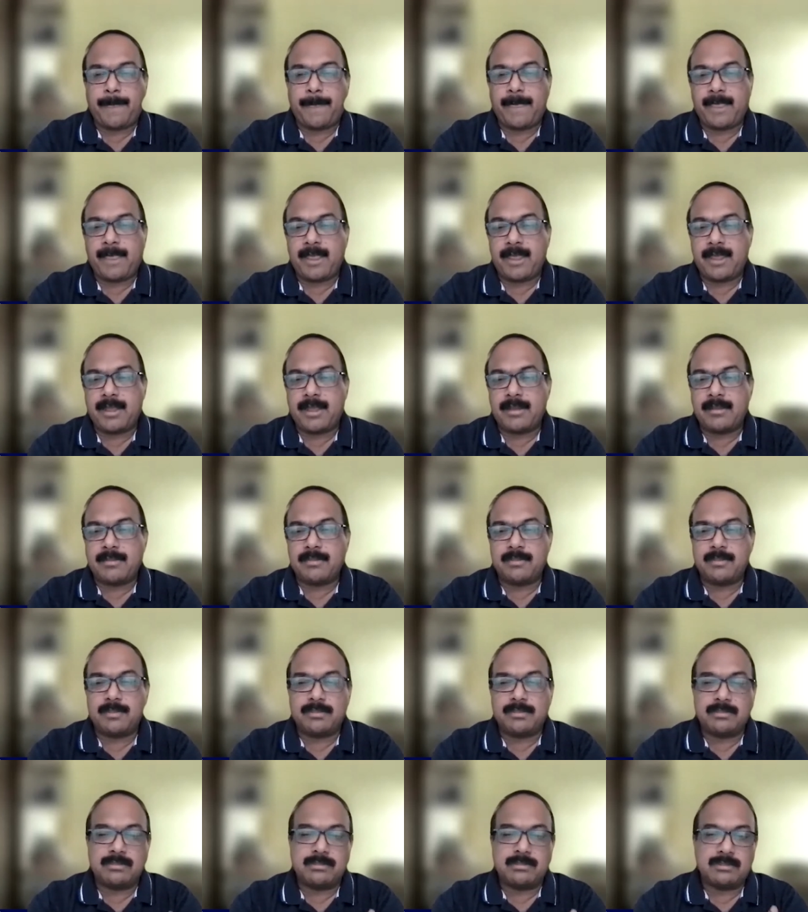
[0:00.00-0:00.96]

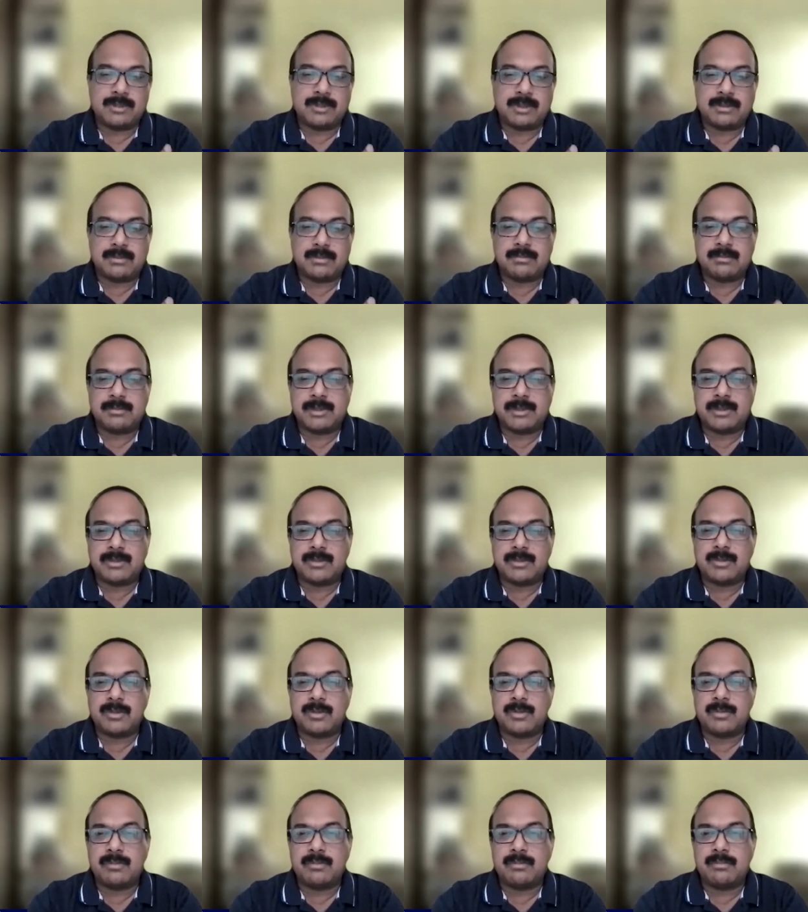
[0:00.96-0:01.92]
Um, you know mm-hmm.
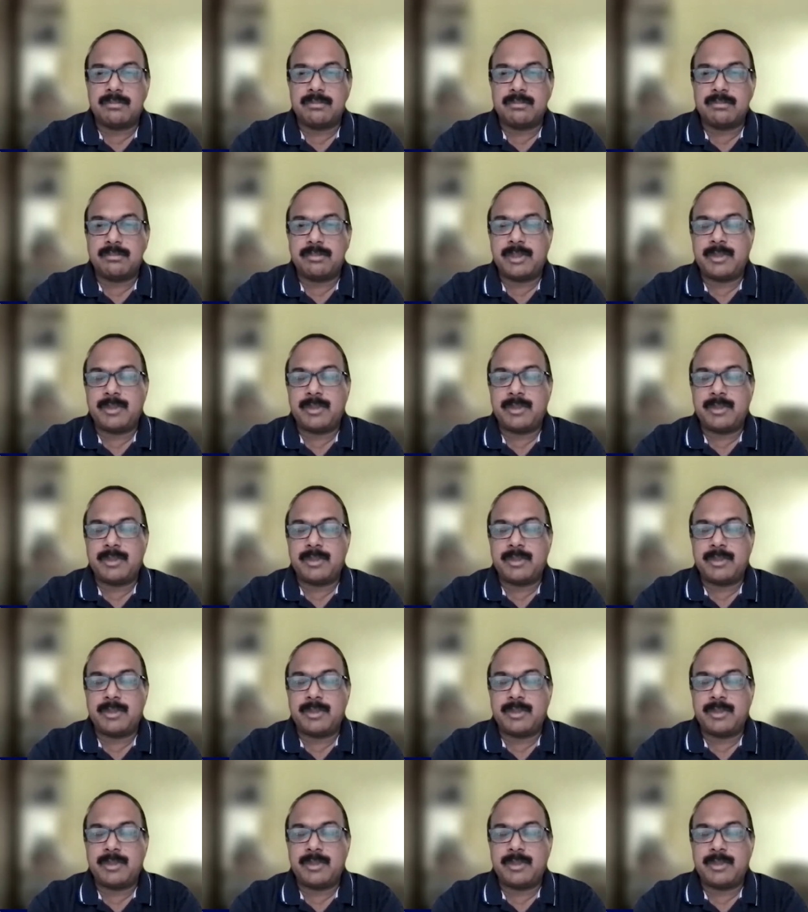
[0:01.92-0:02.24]
put